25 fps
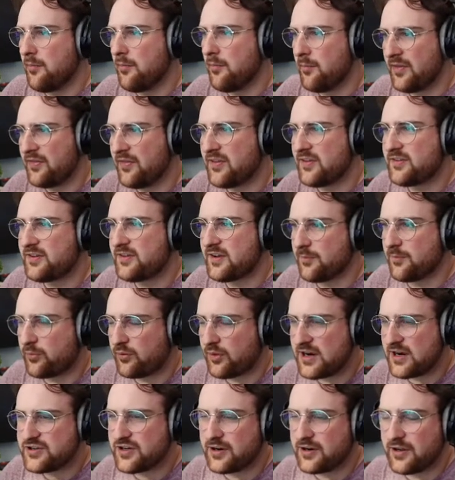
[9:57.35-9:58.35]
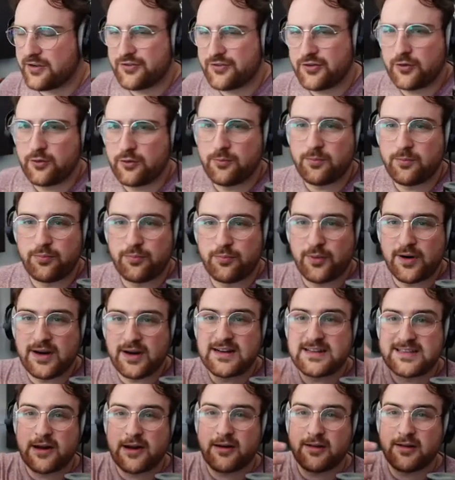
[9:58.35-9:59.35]
but this compression also
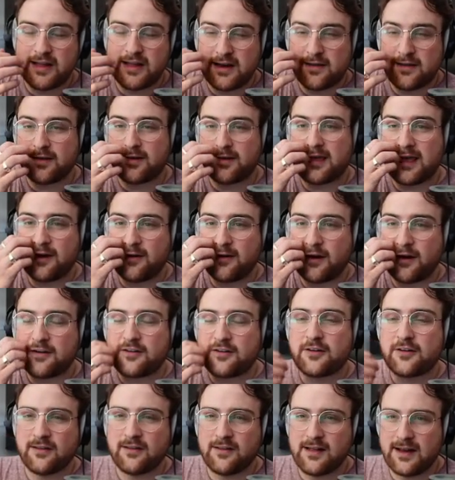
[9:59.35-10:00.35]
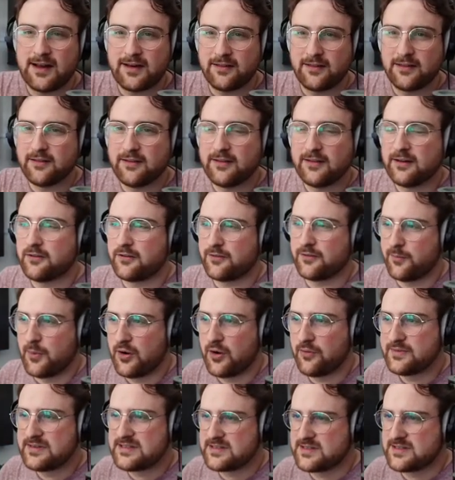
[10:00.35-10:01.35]
brings out a lot of the character and a lot of the littler
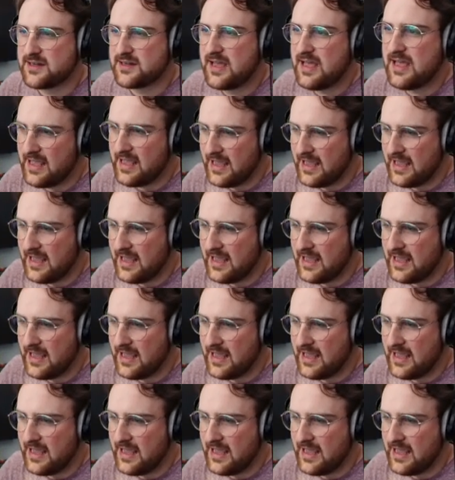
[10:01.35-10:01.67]
moments